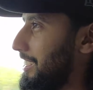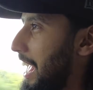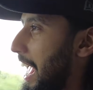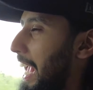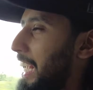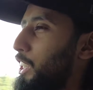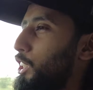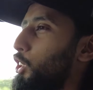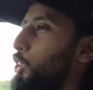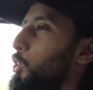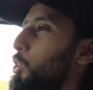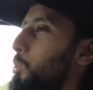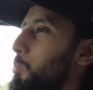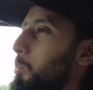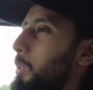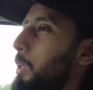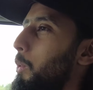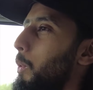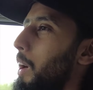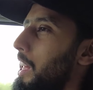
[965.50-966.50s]
Excuse
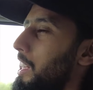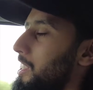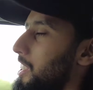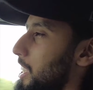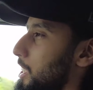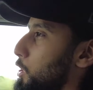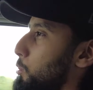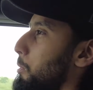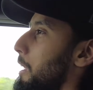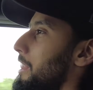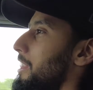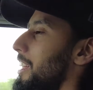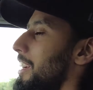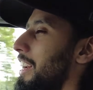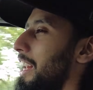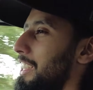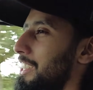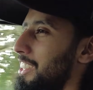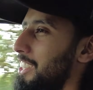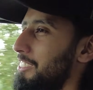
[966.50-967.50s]
me whilst I spend the
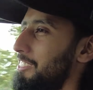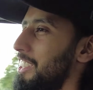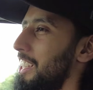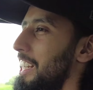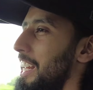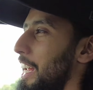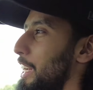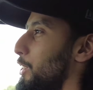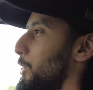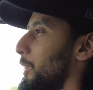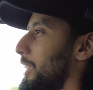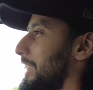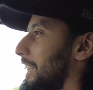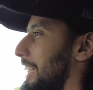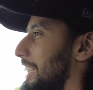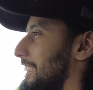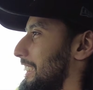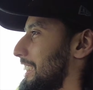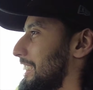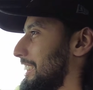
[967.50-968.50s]
rest of the day doing
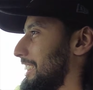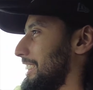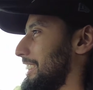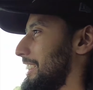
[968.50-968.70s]
this.